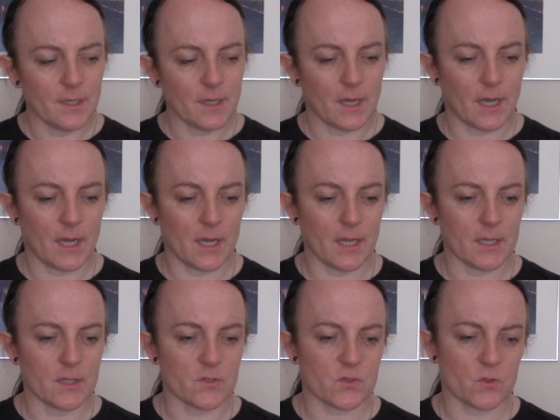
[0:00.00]

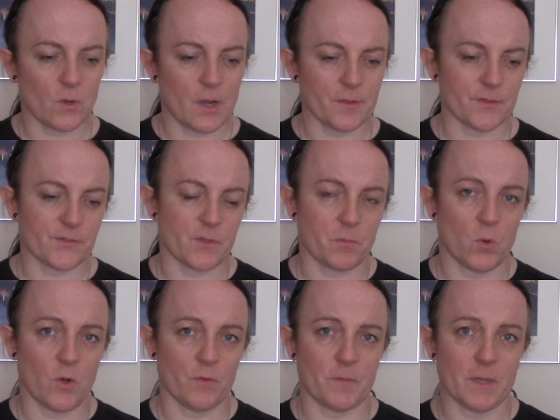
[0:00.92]
I sought out the
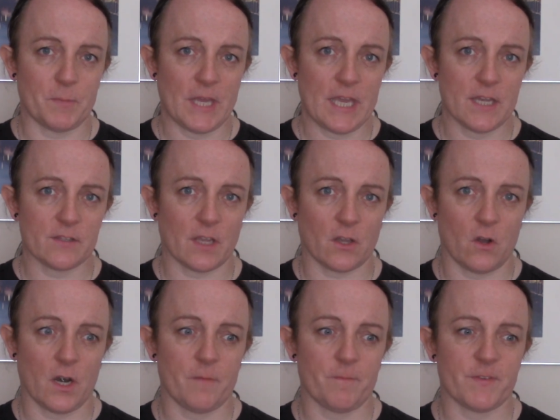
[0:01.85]
support of my peers. I
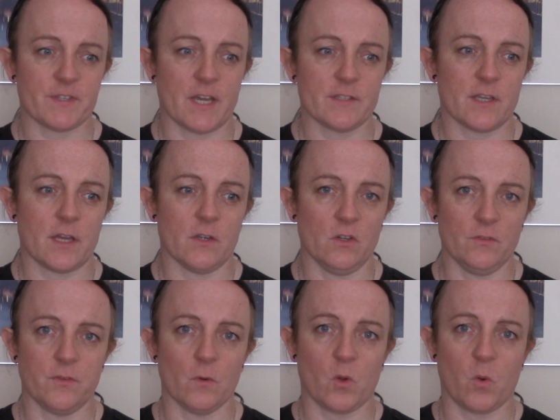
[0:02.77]
can't emphasize that
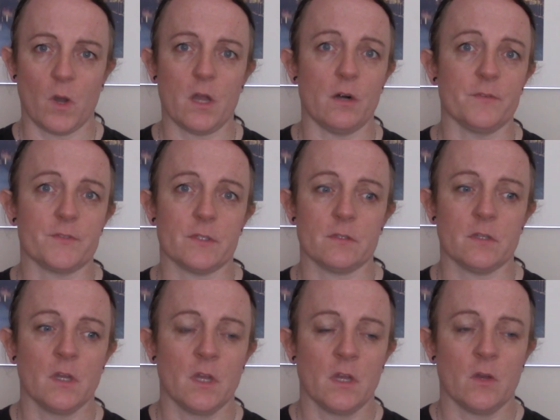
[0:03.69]
enough. Quite often
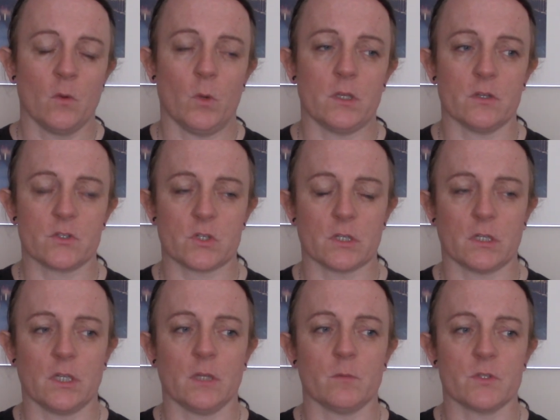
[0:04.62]
when you're
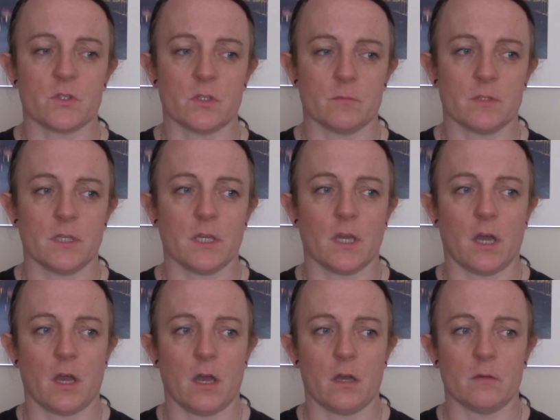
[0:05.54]
struggling with something
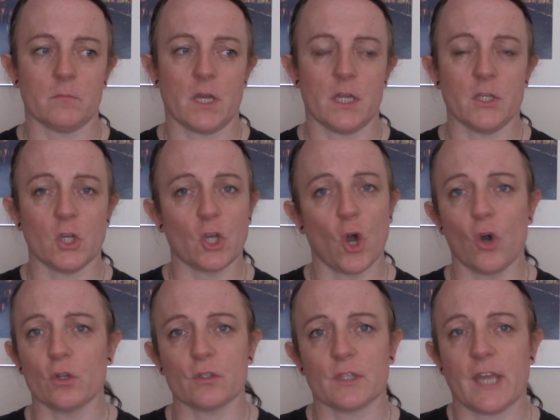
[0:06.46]
and you
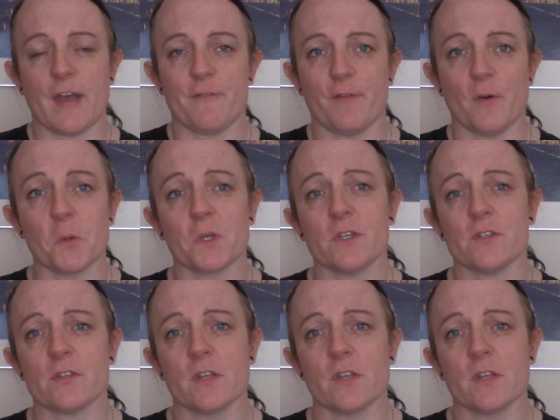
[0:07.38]
can't get focus,